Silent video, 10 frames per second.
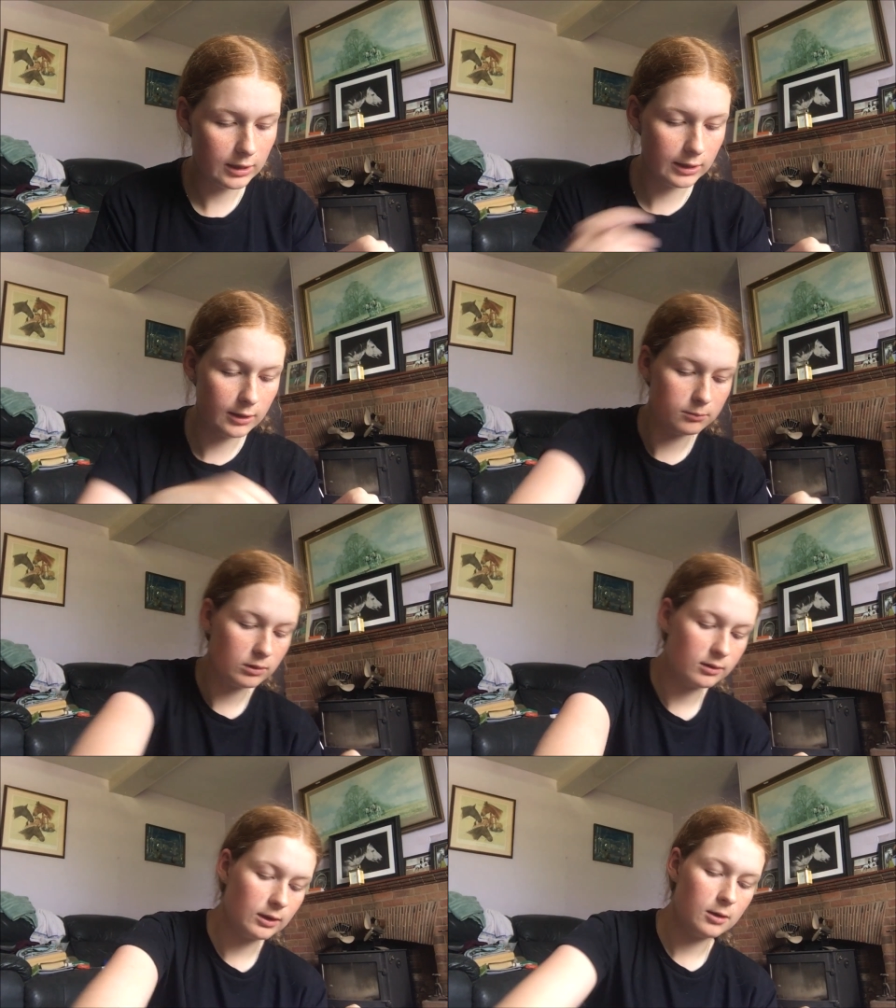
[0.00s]
Um,
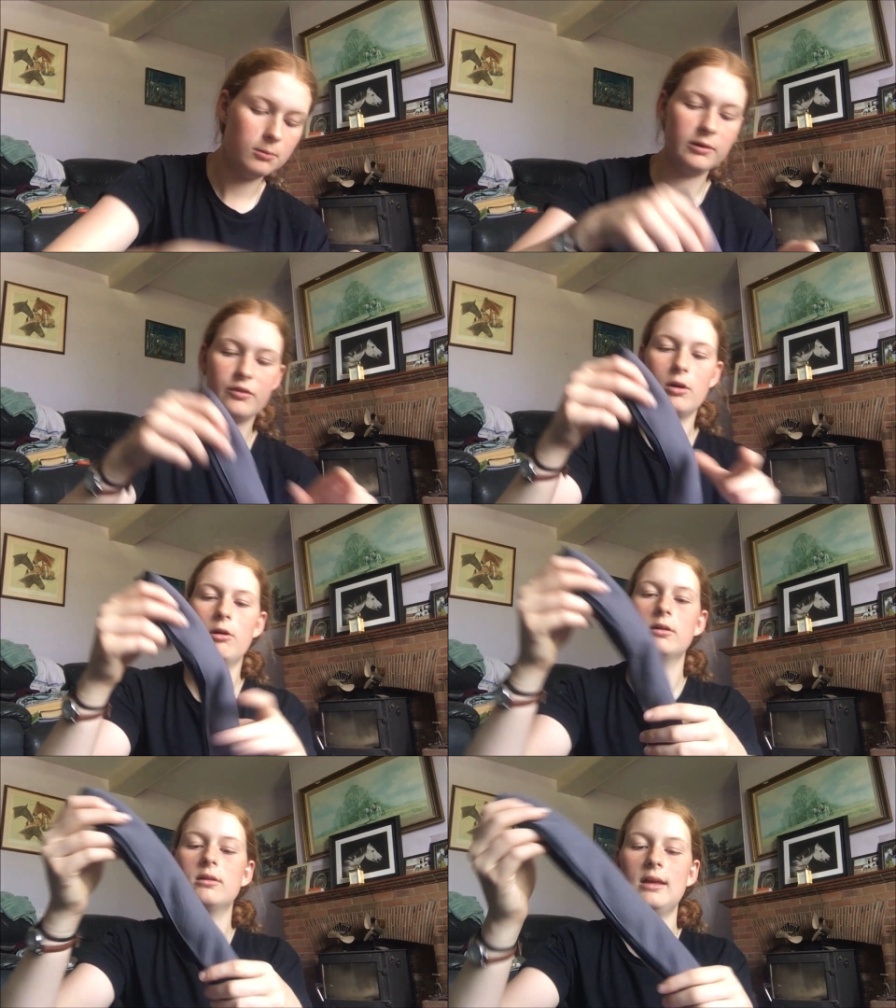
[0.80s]
so we've
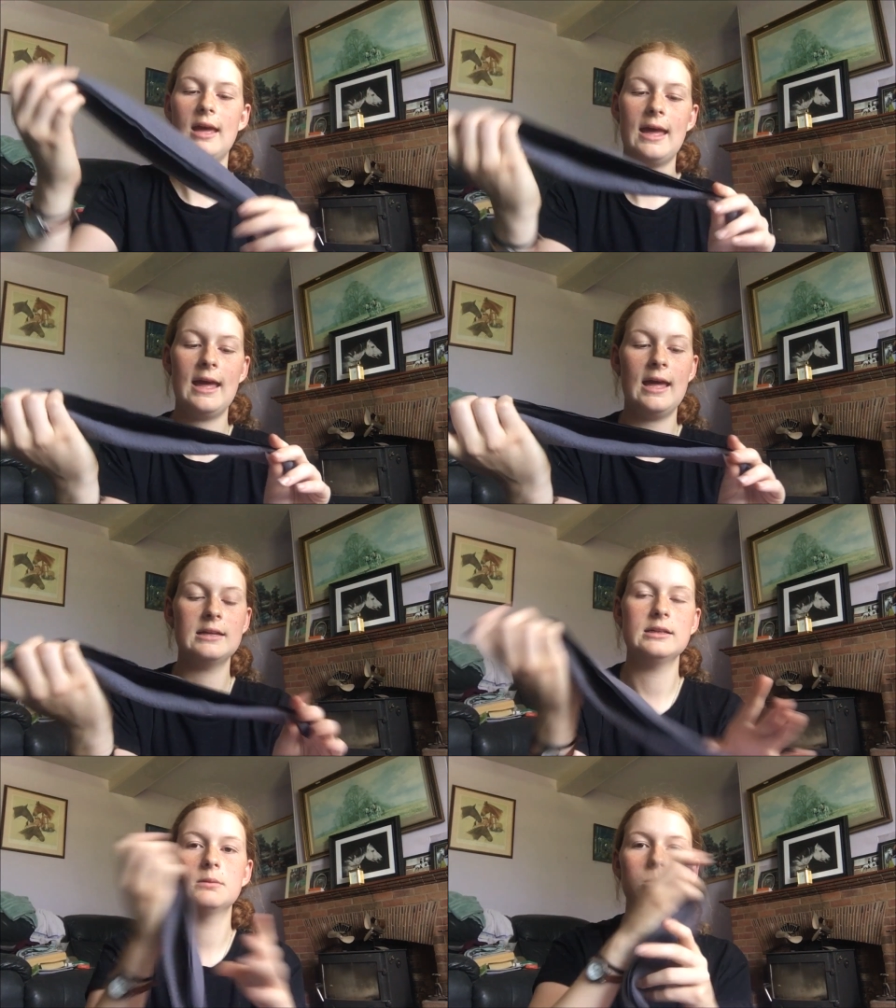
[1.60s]
got
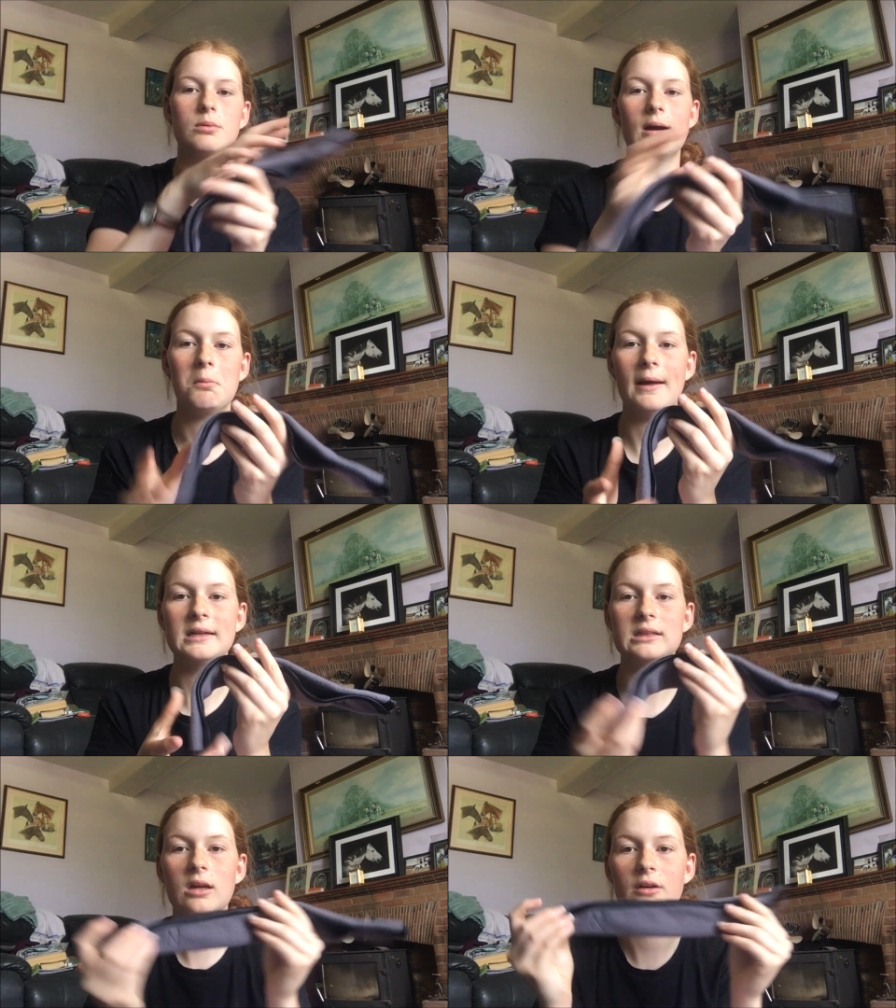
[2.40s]
a brow
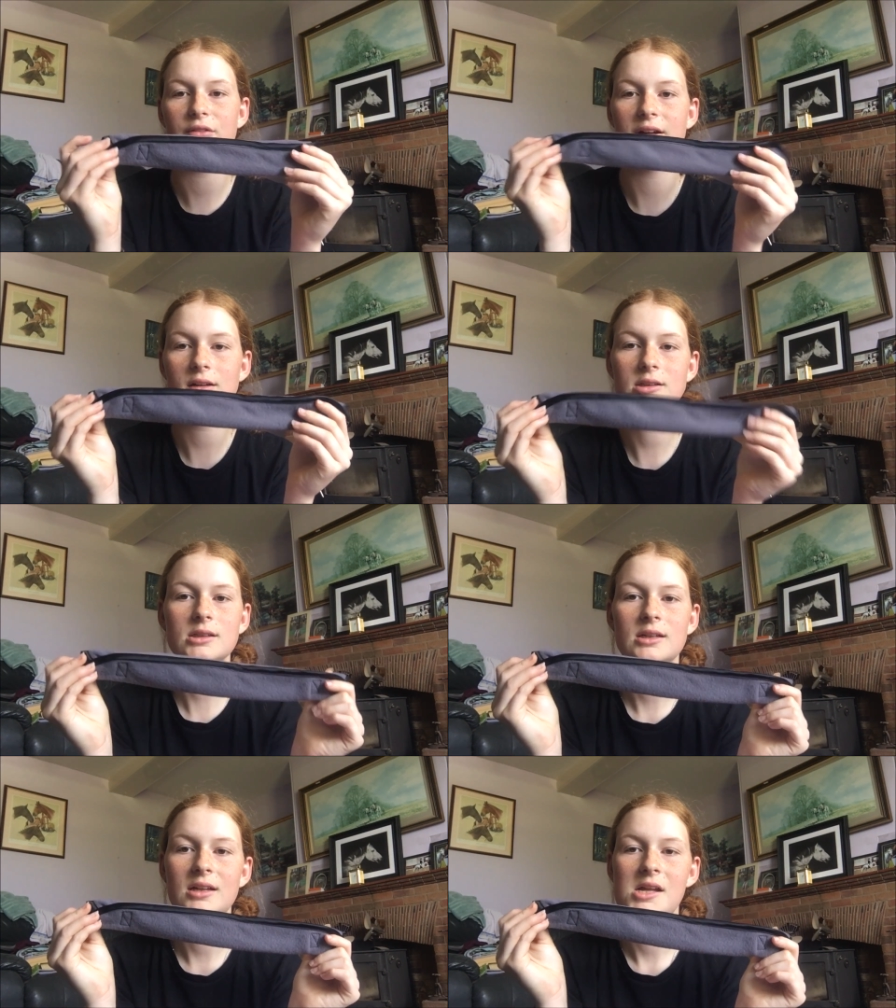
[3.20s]
band cover
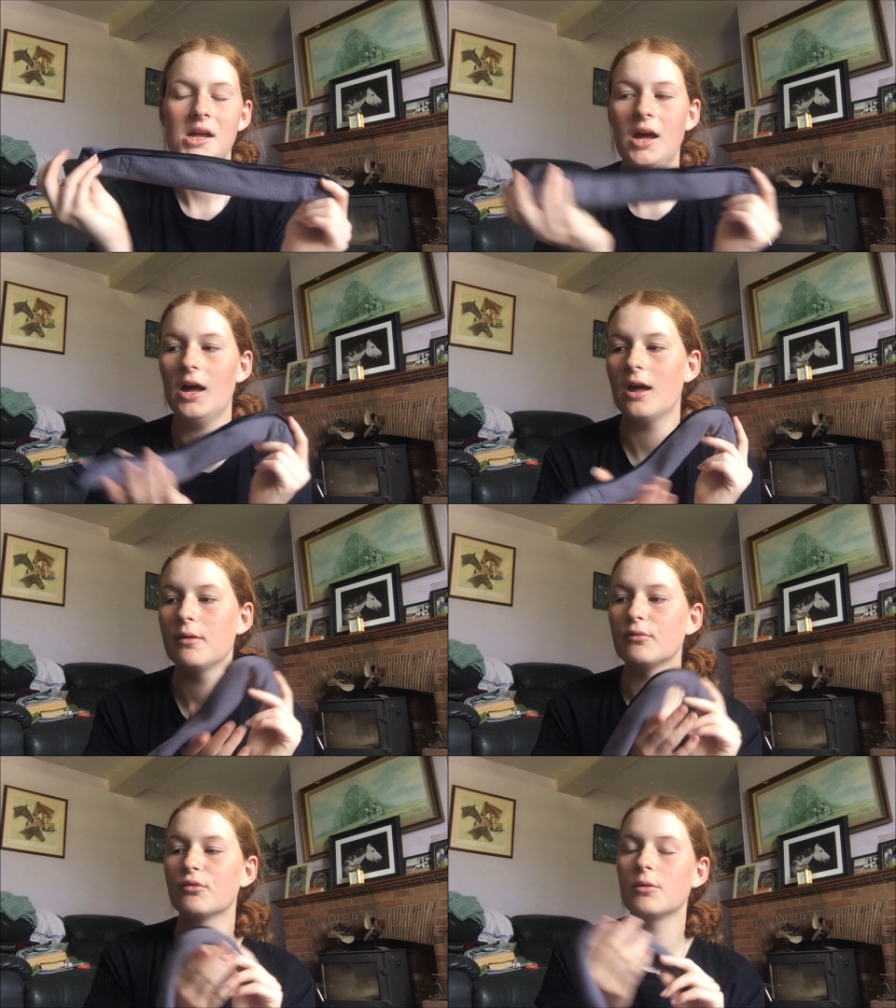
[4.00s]

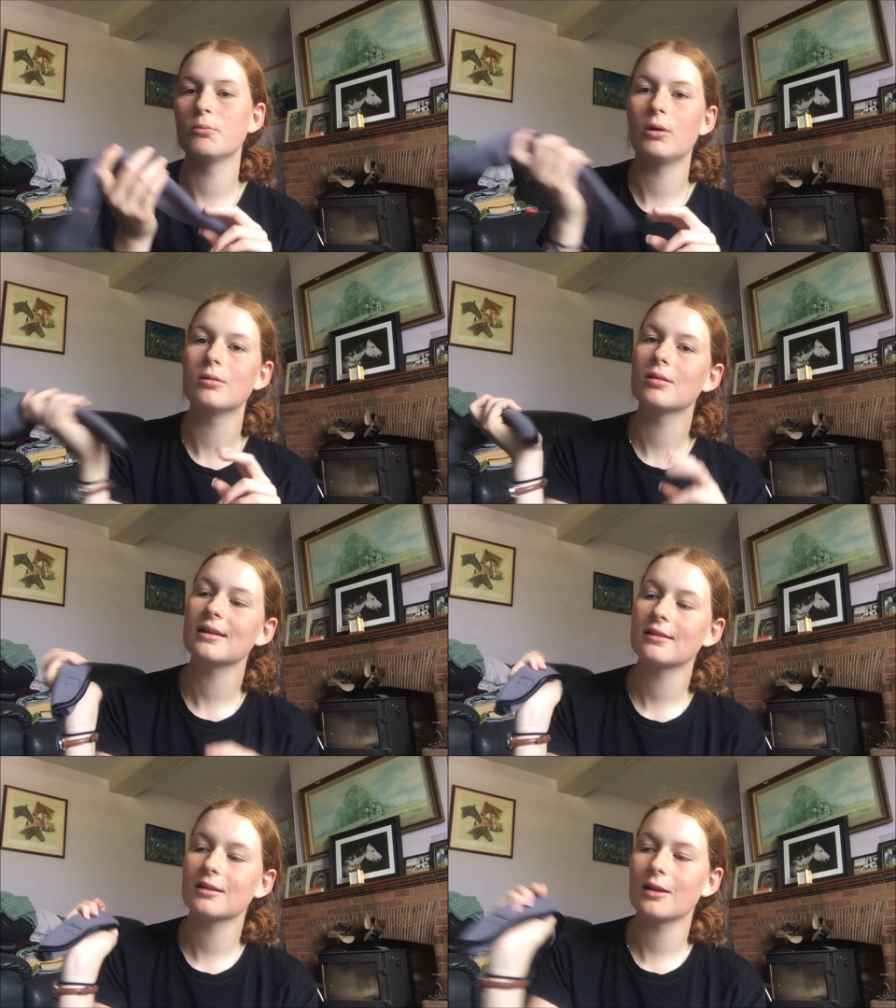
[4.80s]
um, from Walls
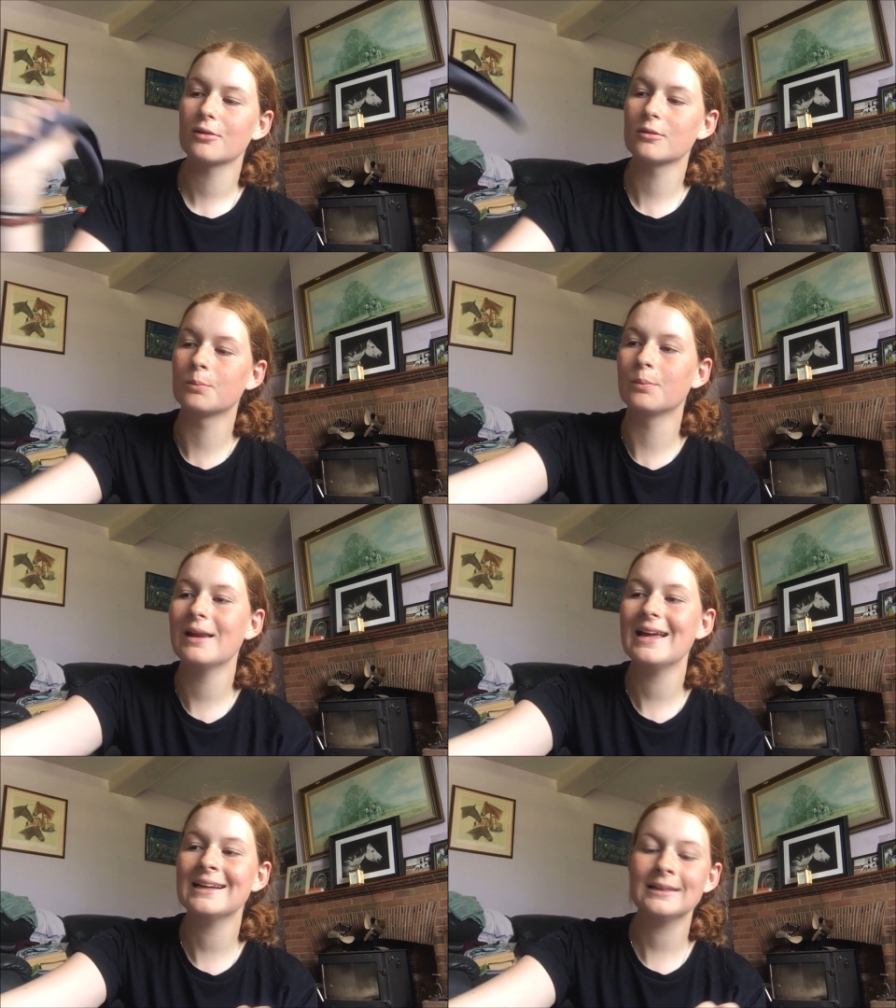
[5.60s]
Exclusive
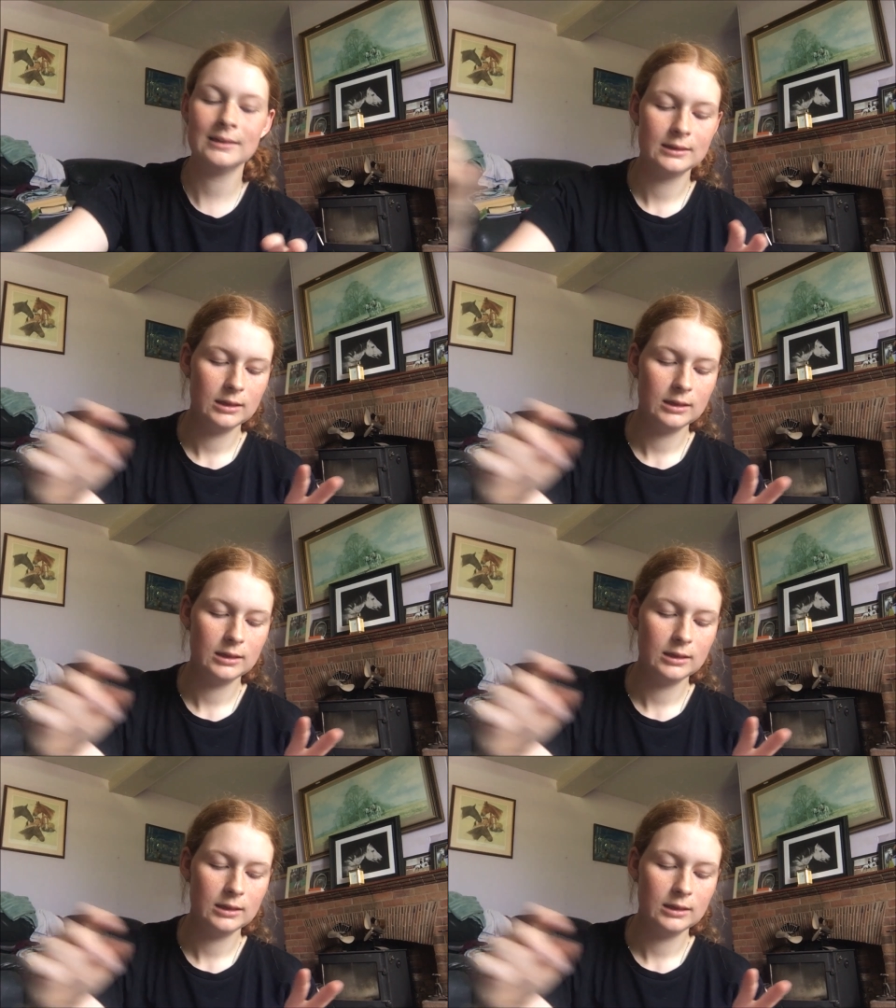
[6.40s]
Bling.